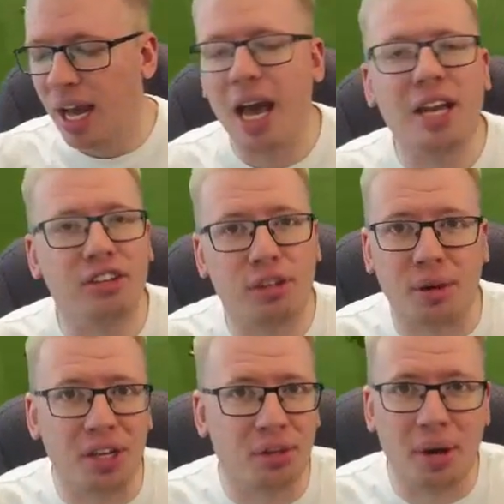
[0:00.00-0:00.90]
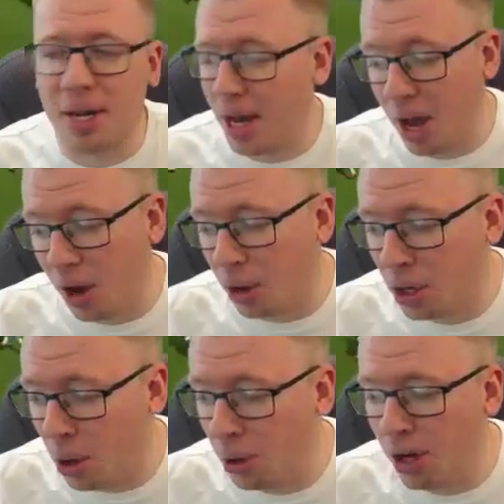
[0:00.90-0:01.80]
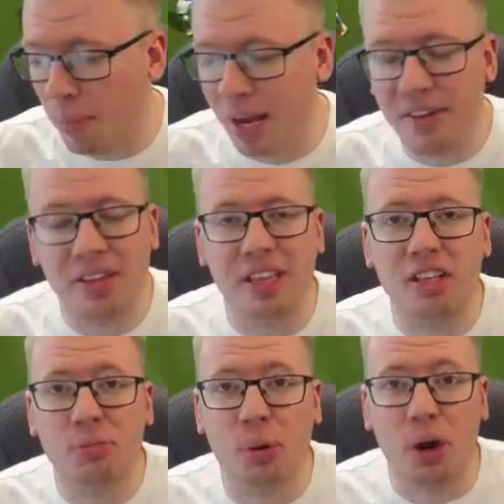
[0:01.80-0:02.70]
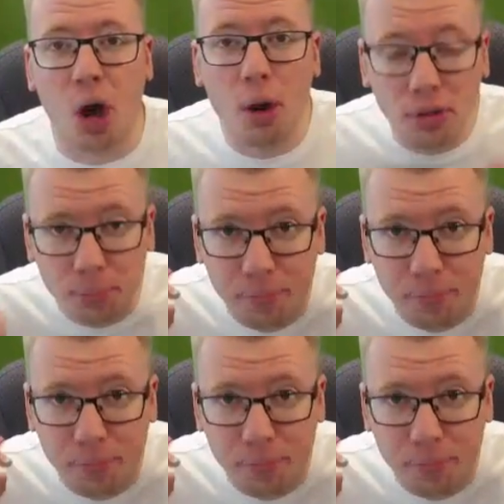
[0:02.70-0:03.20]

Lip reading: and it's 3-3, and I could not believe it. At this point, I was